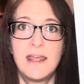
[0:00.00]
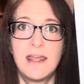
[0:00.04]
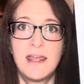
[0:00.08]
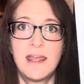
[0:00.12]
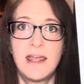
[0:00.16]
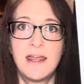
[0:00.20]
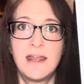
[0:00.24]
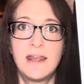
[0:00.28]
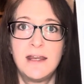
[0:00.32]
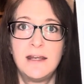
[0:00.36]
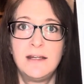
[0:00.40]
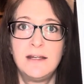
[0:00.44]

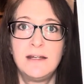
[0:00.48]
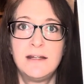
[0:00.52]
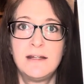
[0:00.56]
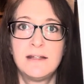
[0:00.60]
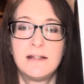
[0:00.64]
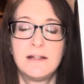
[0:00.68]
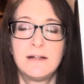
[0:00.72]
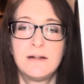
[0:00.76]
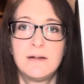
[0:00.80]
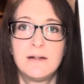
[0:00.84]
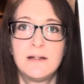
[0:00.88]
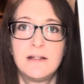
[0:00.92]
And,
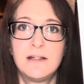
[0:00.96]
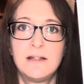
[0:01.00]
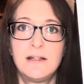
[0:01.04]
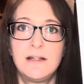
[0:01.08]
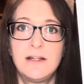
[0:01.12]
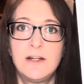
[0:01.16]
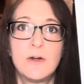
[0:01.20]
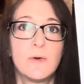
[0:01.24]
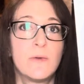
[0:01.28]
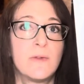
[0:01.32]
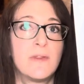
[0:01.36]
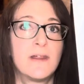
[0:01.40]
you
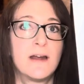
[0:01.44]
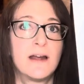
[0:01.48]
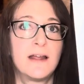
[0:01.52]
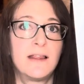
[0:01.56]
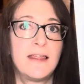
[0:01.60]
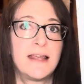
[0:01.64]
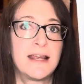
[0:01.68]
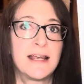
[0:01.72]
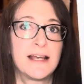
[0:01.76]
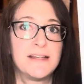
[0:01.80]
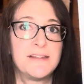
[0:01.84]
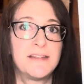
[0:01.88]
know,
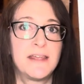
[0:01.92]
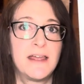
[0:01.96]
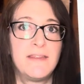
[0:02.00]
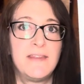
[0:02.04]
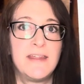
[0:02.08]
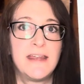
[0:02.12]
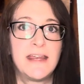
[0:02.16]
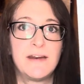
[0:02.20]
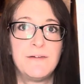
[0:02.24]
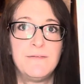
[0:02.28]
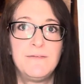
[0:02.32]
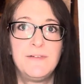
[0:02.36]
like I said, they
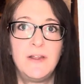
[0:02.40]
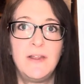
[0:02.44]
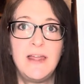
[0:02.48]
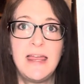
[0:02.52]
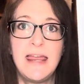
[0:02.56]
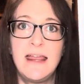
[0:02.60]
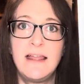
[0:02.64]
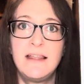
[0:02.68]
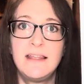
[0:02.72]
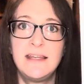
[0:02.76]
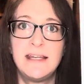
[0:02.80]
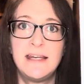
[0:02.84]
can feel
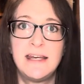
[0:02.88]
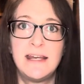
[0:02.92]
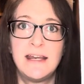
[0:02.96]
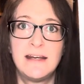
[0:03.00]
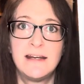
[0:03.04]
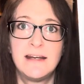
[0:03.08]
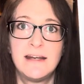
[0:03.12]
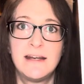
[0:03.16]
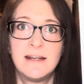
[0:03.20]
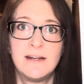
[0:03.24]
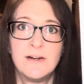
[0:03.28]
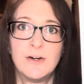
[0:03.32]

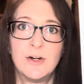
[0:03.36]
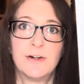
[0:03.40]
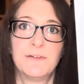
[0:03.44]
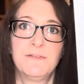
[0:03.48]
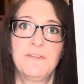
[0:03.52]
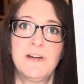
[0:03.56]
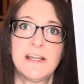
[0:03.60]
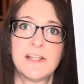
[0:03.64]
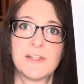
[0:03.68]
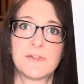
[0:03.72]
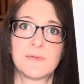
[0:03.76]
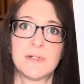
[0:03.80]
alienated, and her
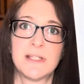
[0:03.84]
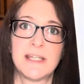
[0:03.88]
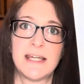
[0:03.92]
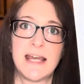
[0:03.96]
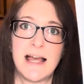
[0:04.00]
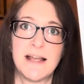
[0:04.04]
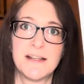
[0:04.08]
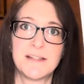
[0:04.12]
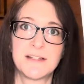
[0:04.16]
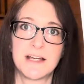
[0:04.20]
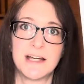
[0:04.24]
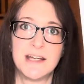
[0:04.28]
face really
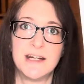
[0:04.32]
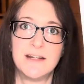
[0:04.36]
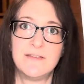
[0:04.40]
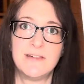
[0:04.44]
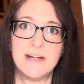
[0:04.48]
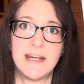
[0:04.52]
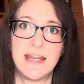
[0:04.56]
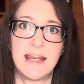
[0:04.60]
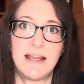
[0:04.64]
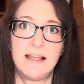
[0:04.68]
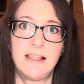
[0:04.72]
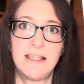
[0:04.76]
has kind of
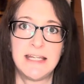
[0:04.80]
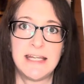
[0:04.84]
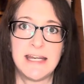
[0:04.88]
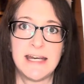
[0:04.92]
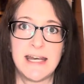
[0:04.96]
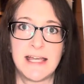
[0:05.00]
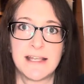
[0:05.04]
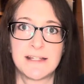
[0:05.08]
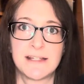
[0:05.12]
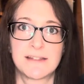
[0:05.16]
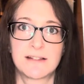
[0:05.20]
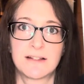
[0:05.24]
an
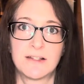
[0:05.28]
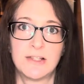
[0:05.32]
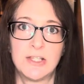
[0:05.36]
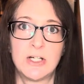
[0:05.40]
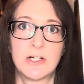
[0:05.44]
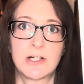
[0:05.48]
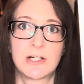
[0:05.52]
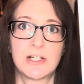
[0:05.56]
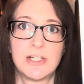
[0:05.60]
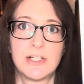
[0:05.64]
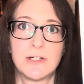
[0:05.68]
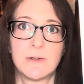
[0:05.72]
alien-esque
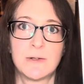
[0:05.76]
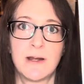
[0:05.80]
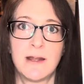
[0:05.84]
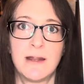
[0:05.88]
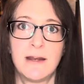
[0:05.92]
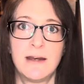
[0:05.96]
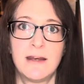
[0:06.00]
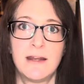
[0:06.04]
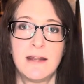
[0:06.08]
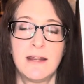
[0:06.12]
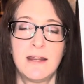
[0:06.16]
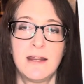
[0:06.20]
look to it.